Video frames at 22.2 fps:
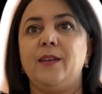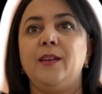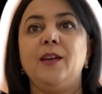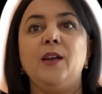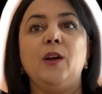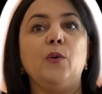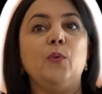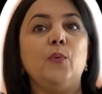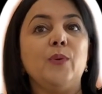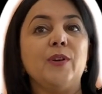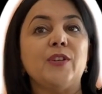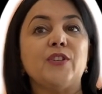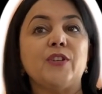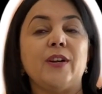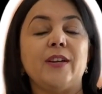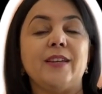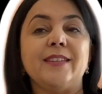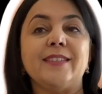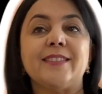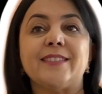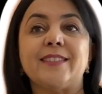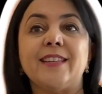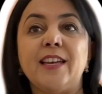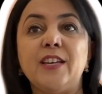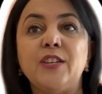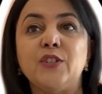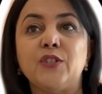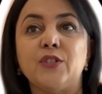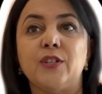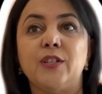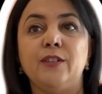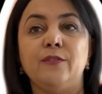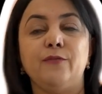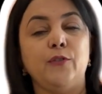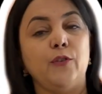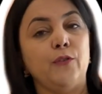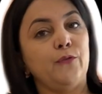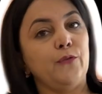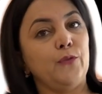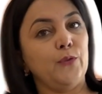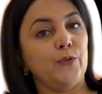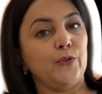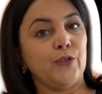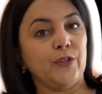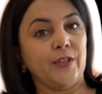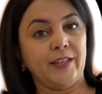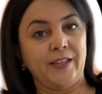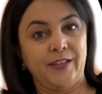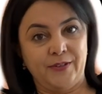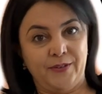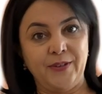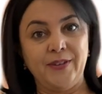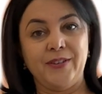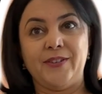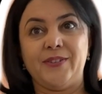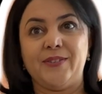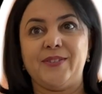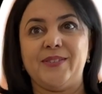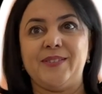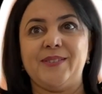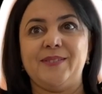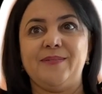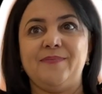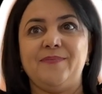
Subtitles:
Which are essential for future careers.